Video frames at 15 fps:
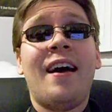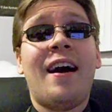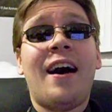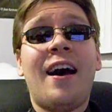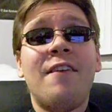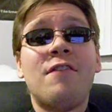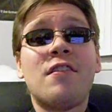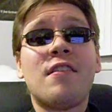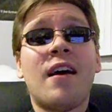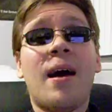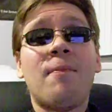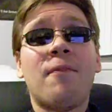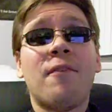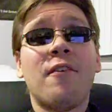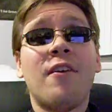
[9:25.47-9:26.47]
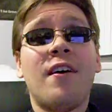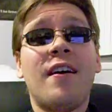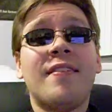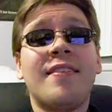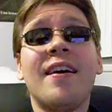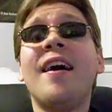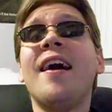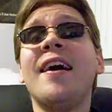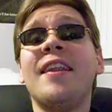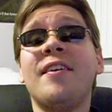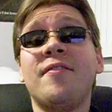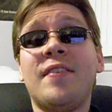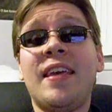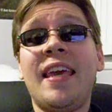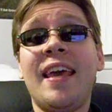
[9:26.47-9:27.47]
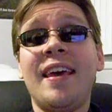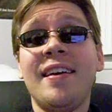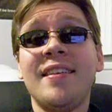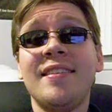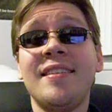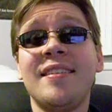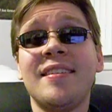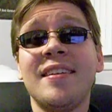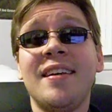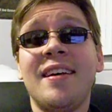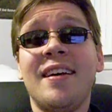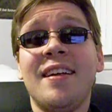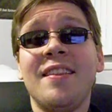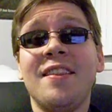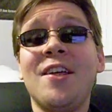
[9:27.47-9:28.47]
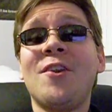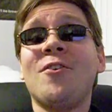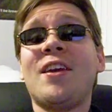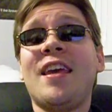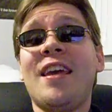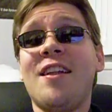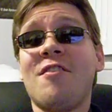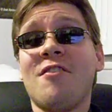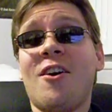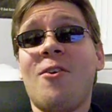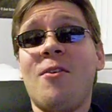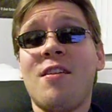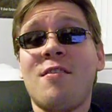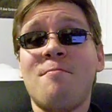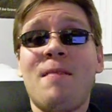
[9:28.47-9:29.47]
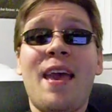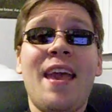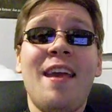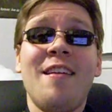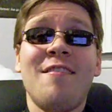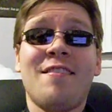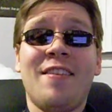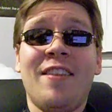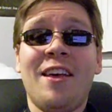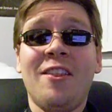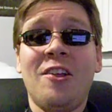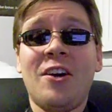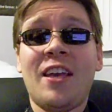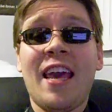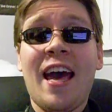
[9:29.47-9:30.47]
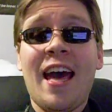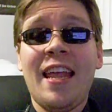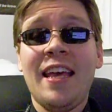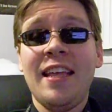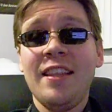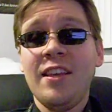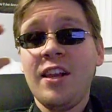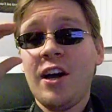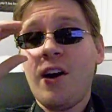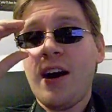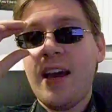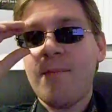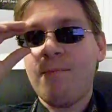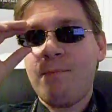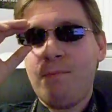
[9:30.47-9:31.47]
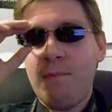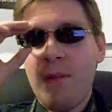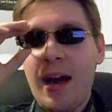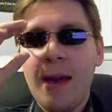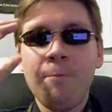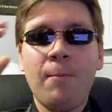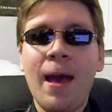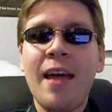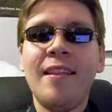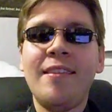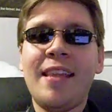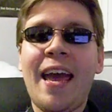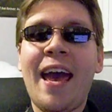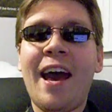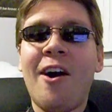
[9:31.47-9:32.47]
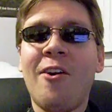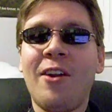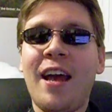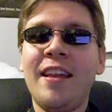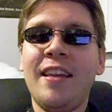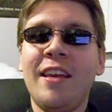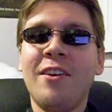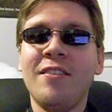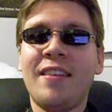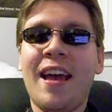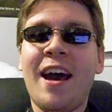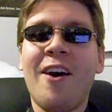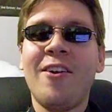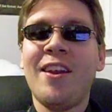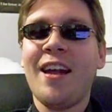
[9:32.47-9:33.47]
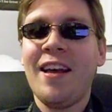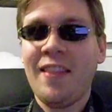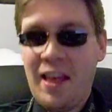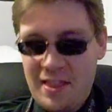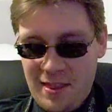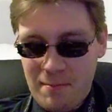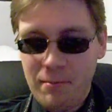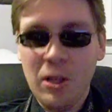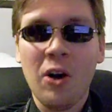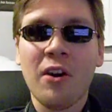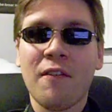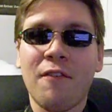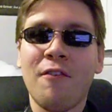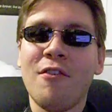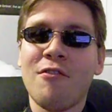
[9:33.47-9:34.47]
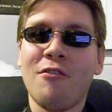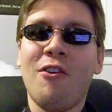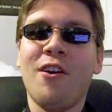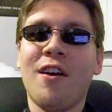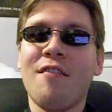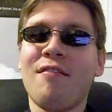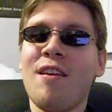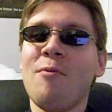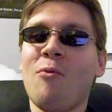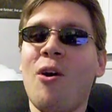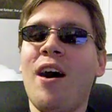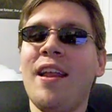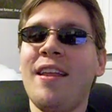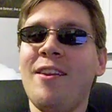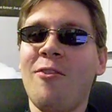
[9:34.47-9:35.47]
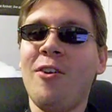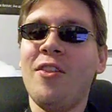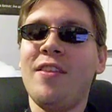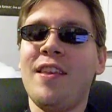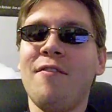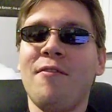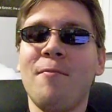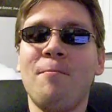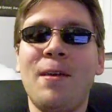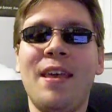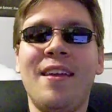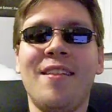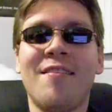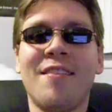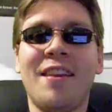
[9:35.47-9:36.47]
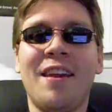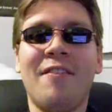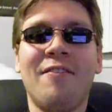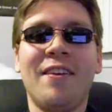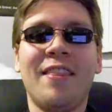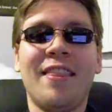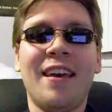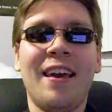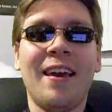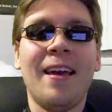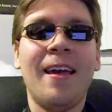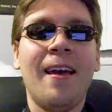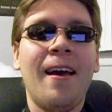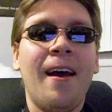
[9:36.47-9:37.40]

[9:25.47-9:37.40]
I've stopped for a ton of kids. Little kids are always amazed, and they look at it, and I bend down, I kneel down, and I let them look for as long as they want it, all the different pins and everything.